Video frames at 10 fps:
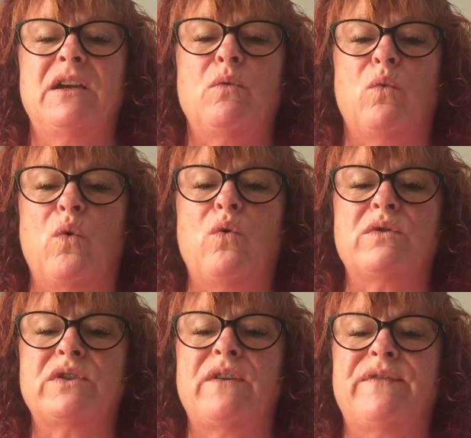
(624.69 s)

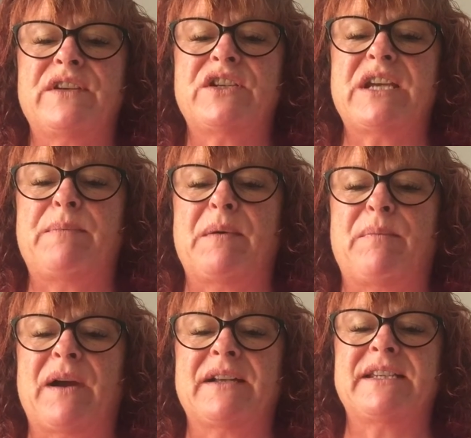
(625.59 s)
walked off the ship at
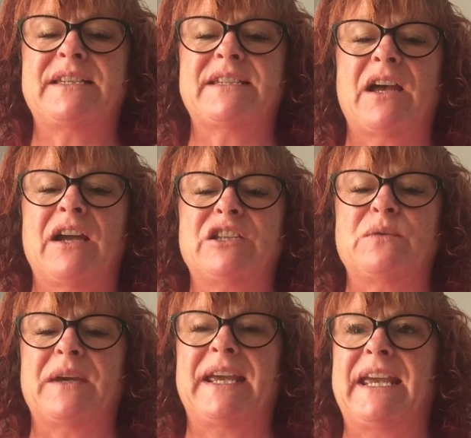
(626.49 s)
Bertie's side
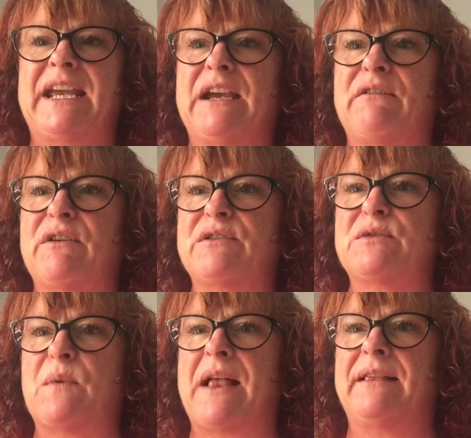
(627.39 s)
to a hero's
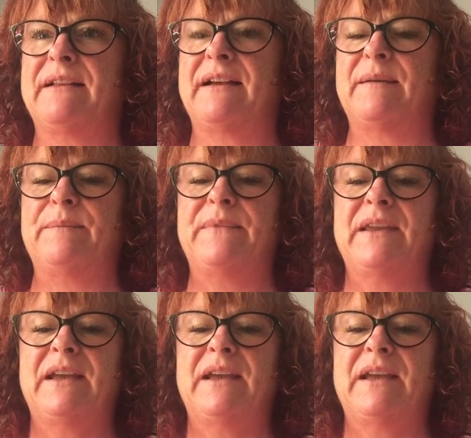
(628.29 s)
welcome.